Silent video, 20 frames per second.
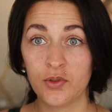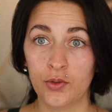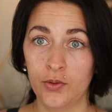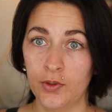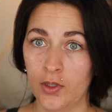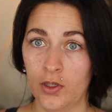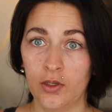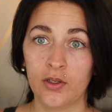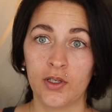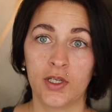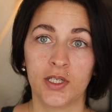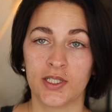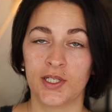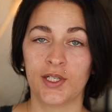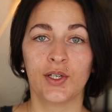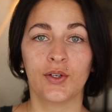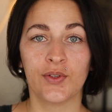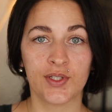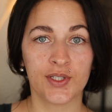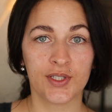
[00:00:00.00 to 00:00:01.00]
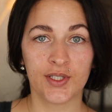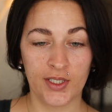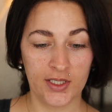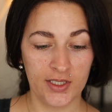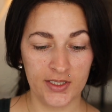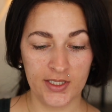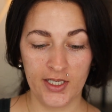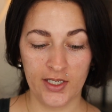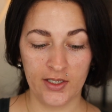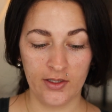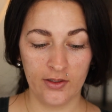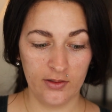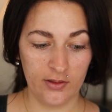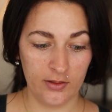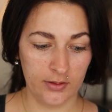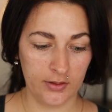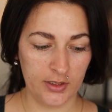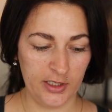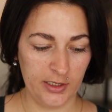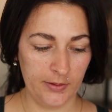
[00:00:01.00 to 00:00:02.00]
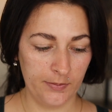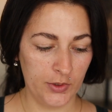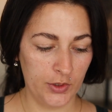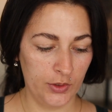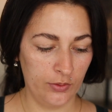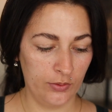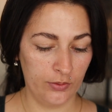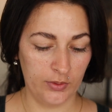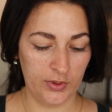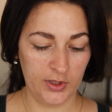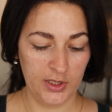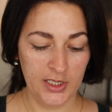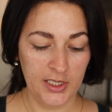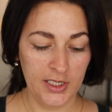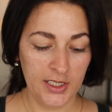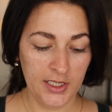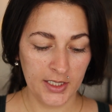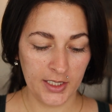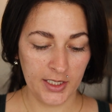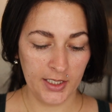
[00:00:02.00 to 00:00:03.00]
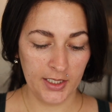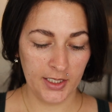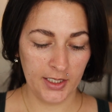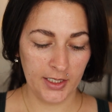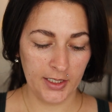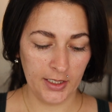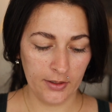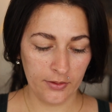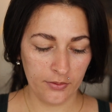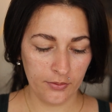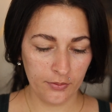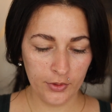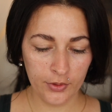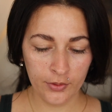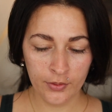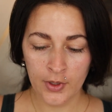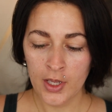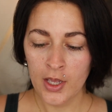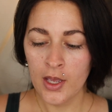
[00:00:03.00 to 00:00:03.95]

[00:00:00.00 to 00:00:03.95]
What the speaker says: do it all because I know this is going to take a long time to kind of get through.